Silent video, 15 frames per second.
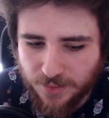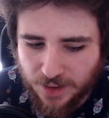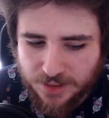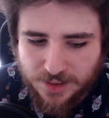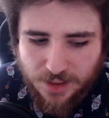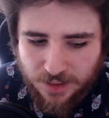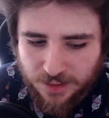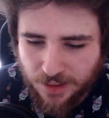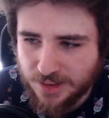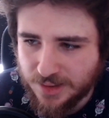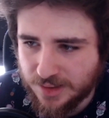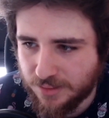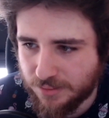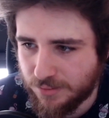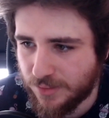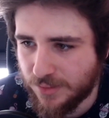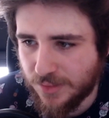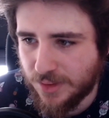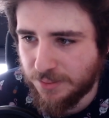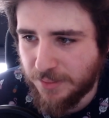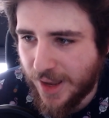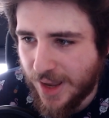at least
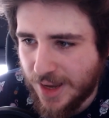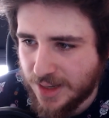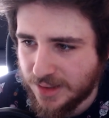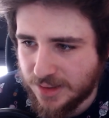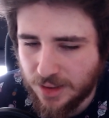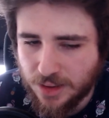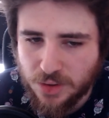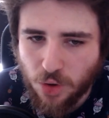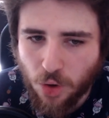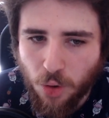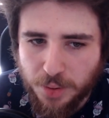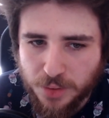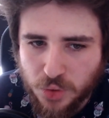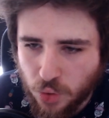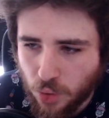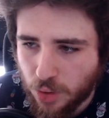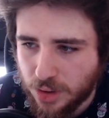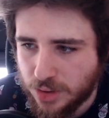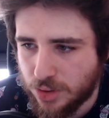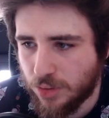the base is open source,